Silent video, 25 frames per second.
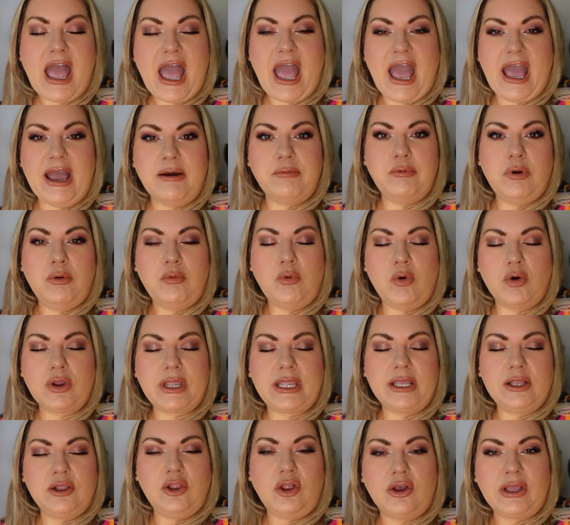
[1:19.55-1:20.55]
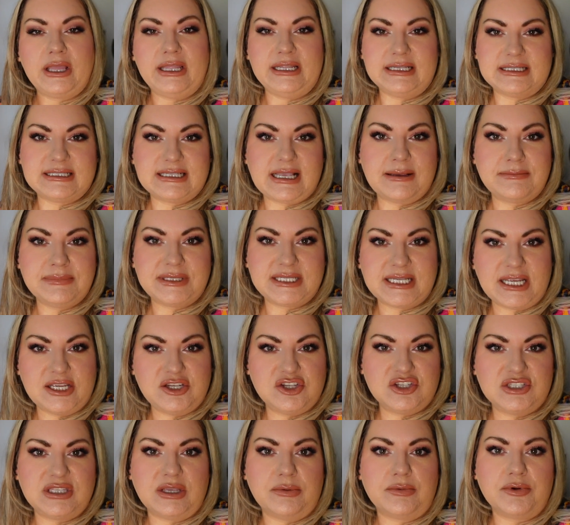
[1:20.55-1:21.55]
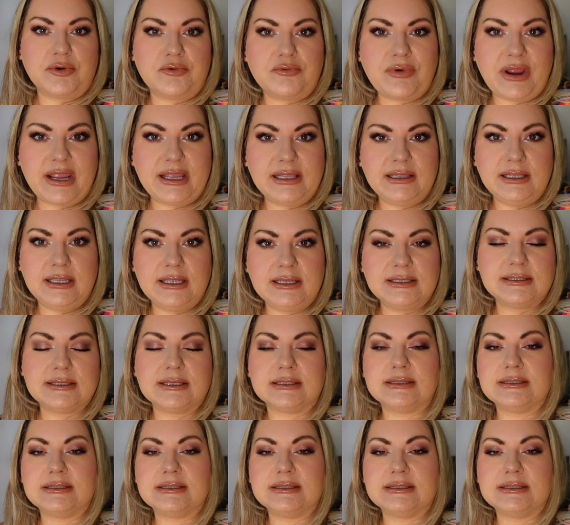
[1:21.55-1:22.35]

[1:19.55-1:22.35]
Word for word: and we're walking along, and at some stages there were railings,